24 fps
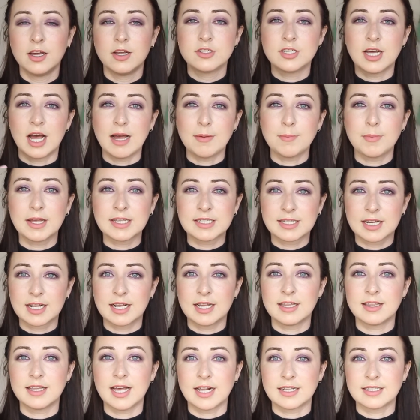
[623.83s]
So I'm
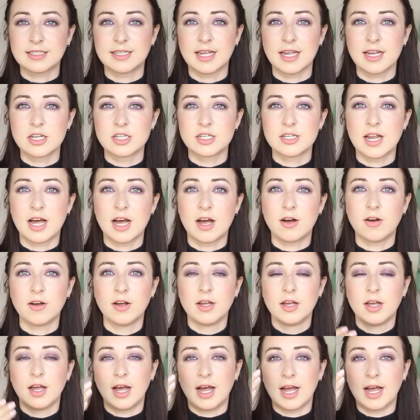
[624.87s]
basically in that stage now.